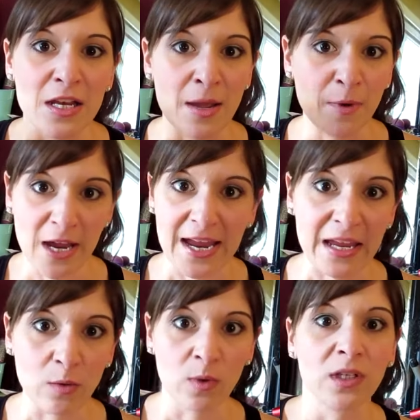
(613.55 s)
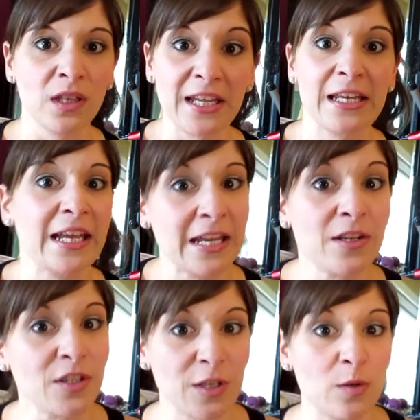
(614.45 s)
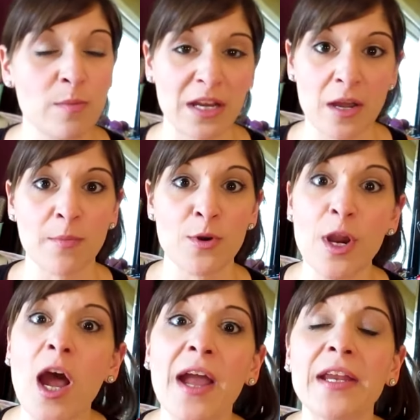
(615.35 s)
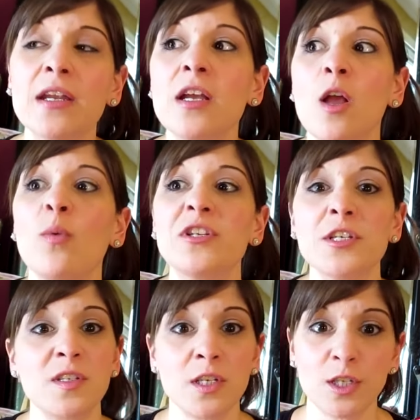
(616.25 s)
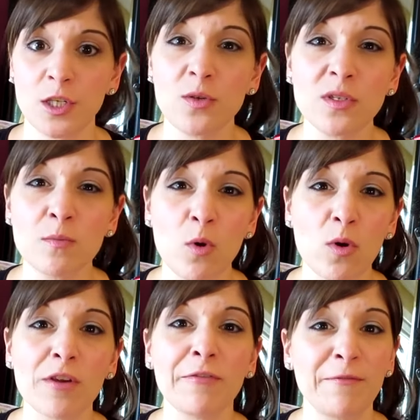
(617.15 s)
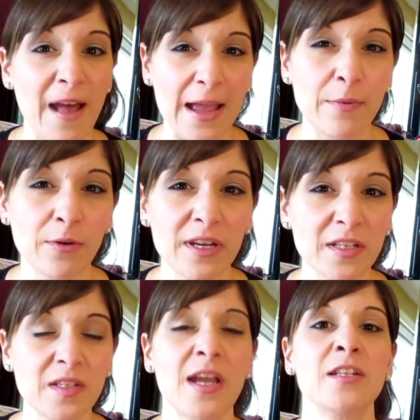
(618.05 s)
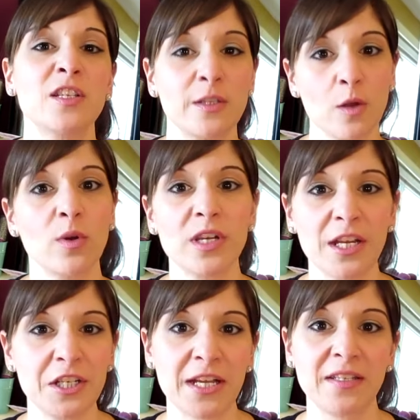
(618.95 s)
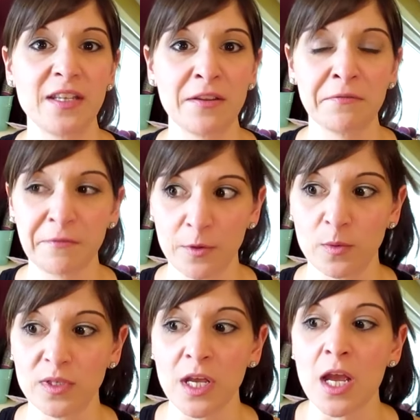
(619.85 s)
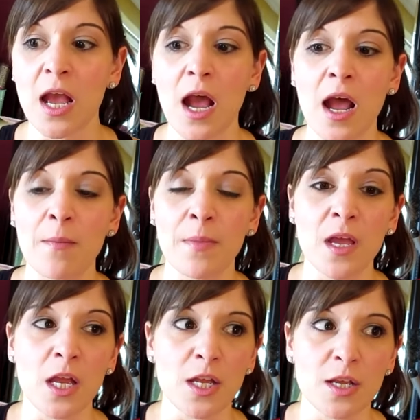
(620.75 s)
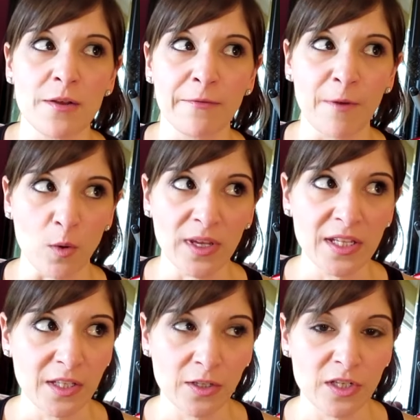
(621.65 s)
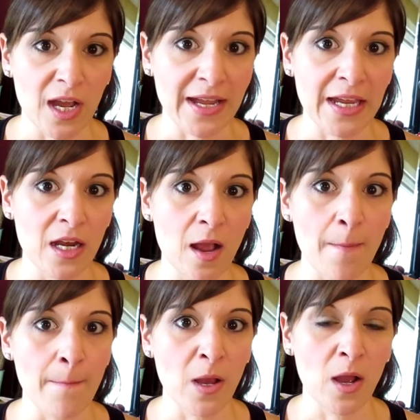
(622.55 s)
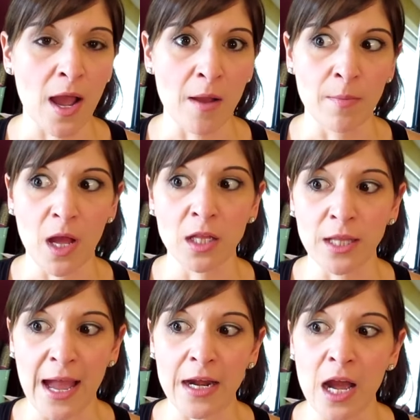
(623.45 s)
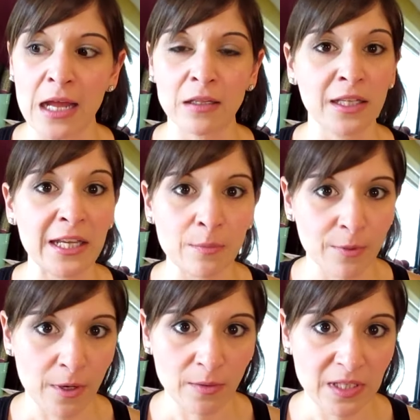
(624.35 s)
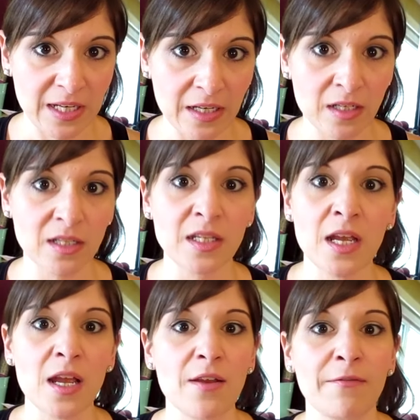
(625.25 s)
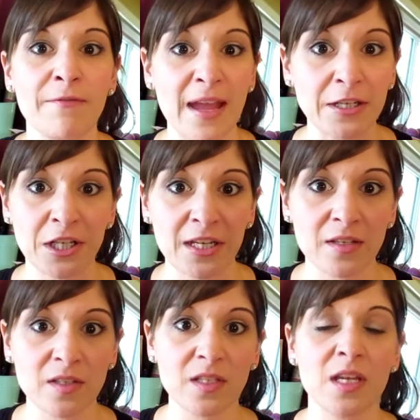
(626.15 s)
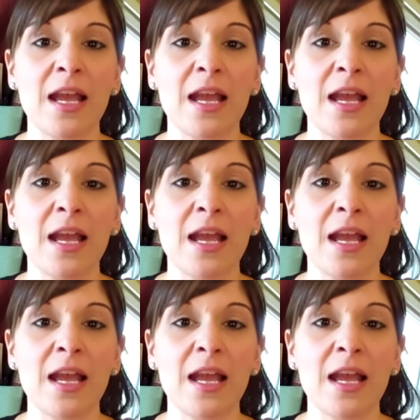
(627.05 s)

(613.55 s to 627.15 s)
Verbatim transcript: number eight will lead into my number nine, which is to choose more fibrous and slower digesting foods. Um, focus your diet um, a lot on lean proteins, veggies,